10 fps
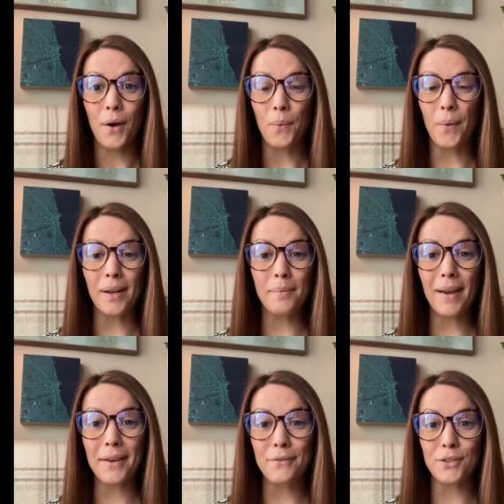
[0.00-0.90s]
What am
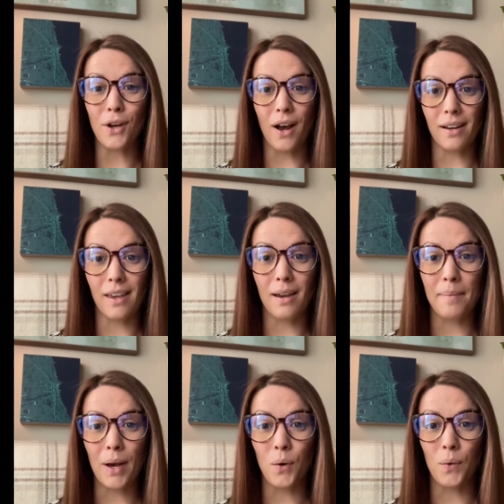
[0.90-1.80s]
I even talking
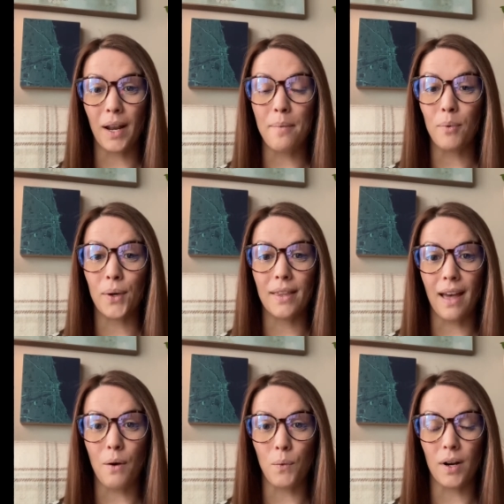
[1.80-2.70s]
about when I bring
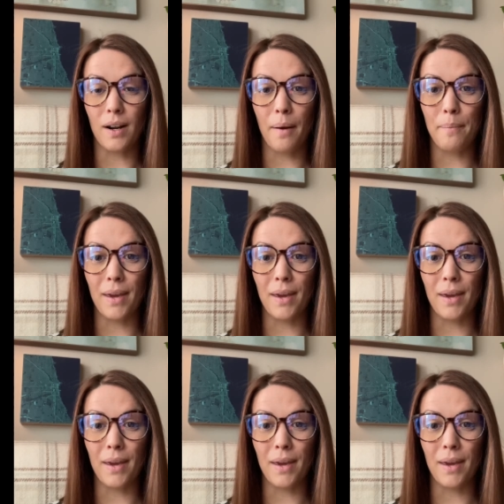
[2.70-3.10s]
that word up?